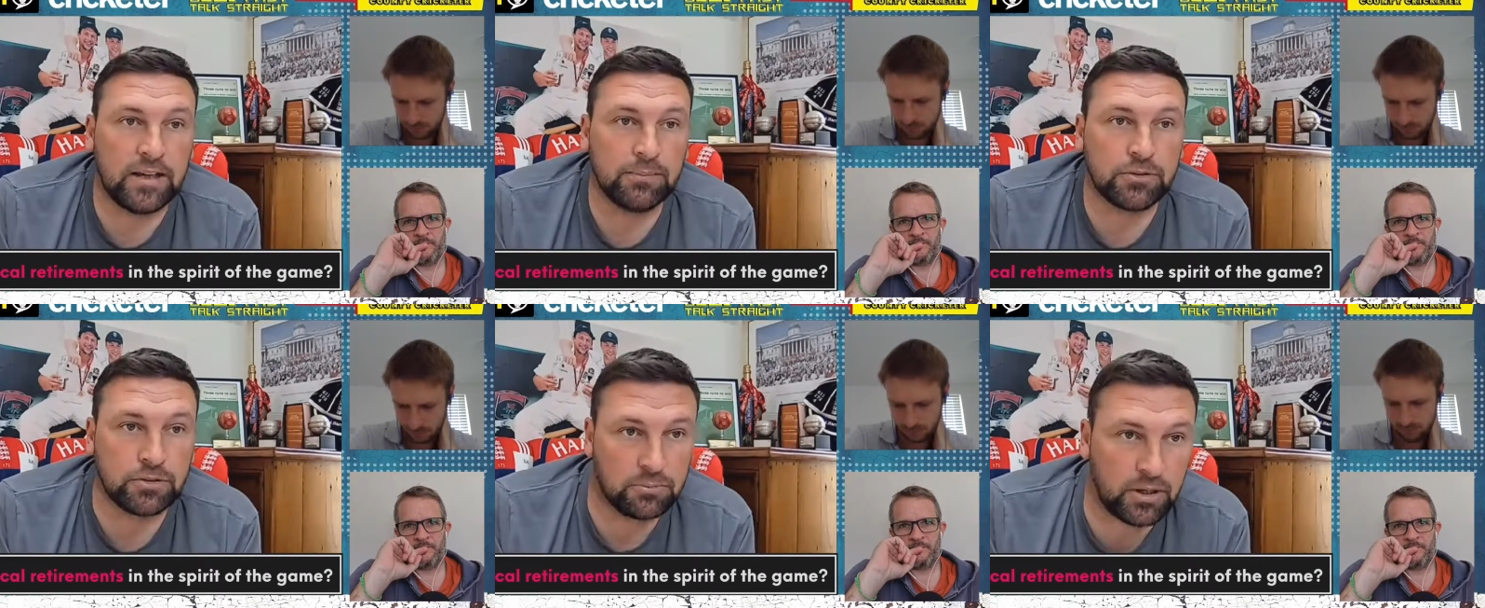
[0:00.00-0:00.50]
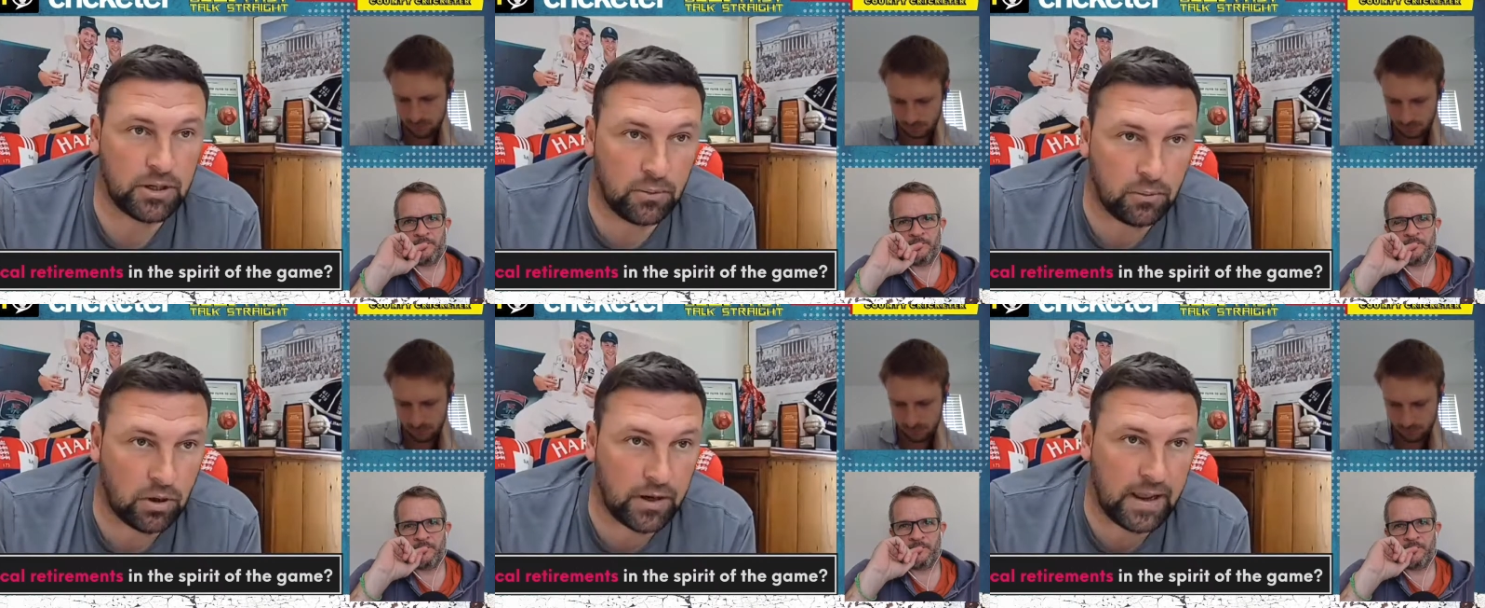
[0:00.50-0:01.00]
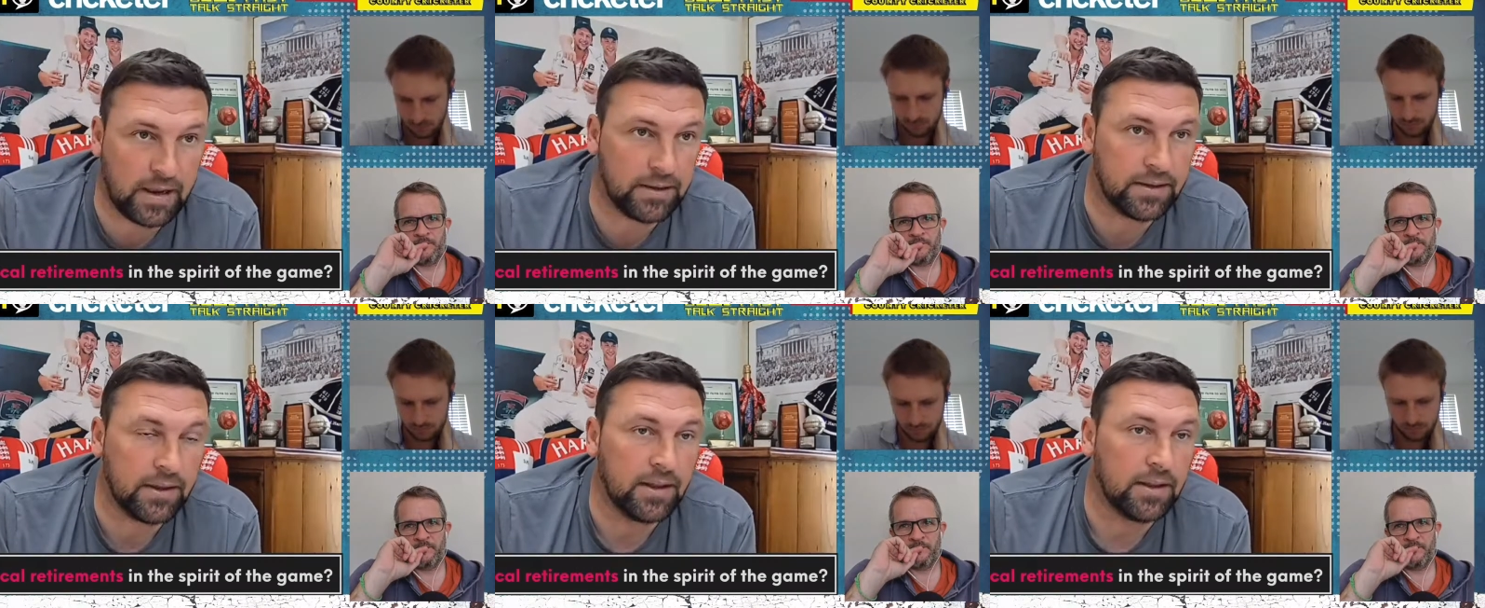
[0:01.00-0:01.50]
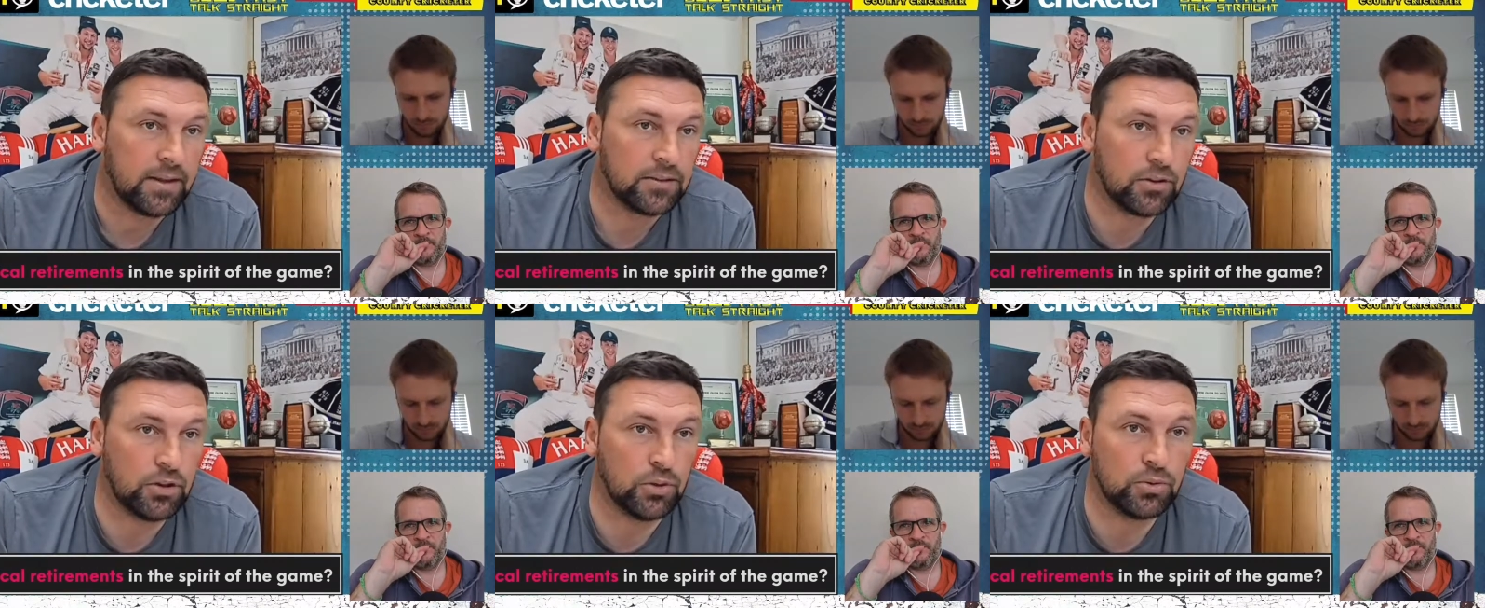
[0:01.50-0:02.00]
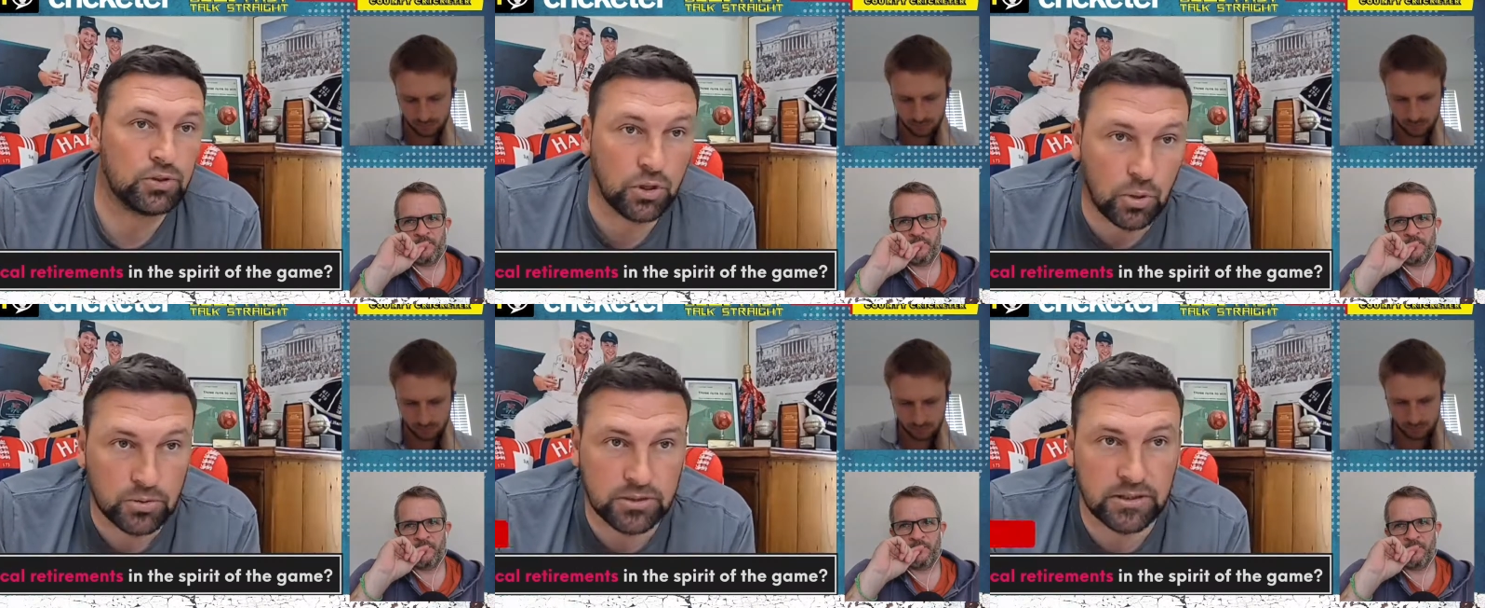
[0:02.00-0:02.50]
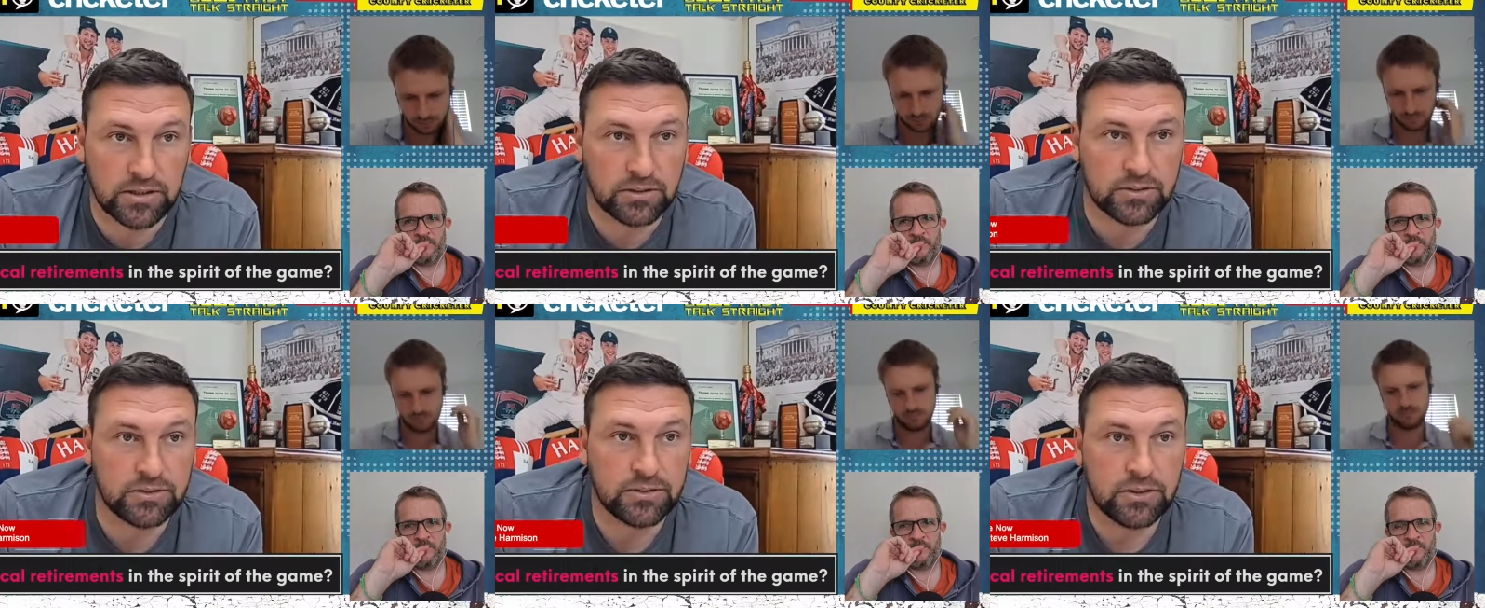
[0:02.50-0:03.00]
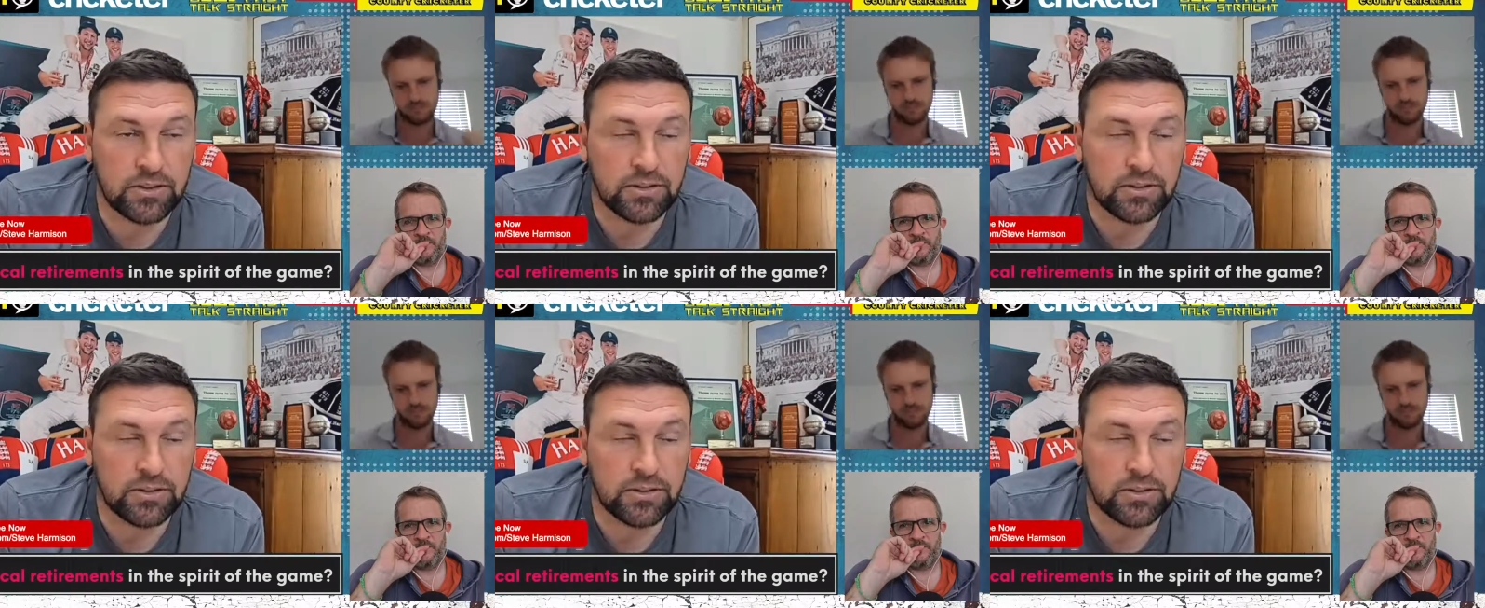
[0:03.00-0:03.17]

Speaker 1: and keep somebody at one end to use your skills